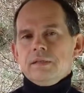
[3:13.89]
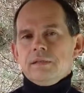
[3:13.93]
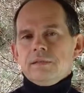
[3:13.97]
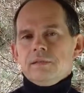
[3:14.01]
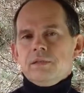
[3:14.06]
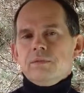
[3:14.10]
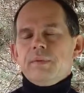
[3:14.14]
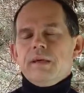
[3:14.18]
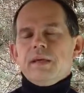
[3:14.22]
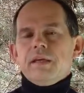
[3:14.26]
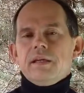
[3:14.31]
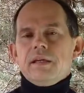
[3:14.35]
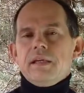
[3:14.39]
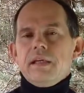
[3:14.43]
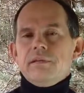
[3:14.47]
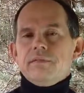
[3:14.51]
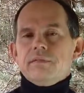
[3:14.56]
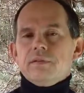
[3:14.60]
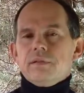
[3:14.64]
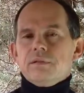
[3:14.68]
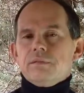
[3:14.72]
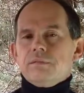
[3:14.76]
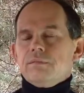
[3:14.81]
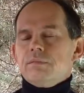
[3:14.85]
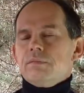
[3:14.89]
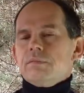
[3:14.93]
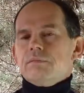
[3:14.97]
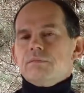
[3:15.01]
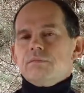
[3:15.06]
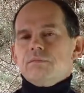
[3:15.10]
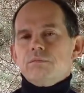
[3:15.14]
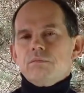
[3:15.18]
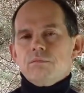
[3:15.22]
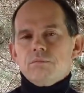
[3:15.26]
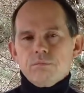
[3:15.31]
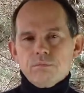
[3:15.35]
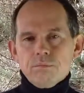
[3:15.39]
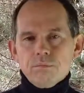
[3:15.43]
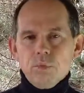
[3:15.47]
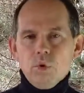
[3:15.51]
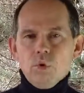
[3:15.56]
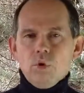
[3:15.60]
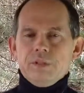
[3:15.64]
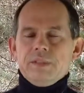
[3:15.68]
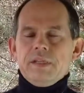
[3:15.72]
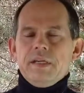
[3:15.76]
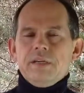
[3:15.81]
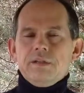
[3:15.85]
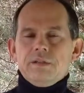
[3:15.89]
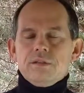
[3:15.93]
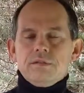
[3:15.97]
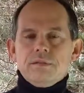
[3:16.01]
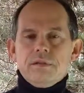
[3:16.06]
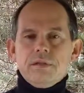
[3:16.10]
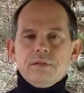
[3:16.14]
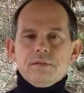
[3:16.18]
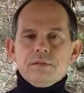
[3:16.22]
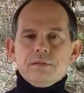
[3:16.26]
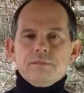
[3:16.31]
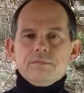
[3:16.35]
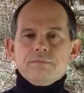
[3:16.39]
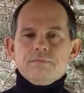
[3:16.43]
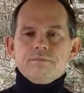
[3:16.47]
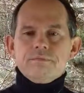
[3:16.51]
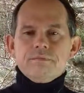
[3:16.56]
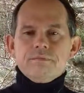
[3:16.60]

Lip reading: to make it even more dangerous.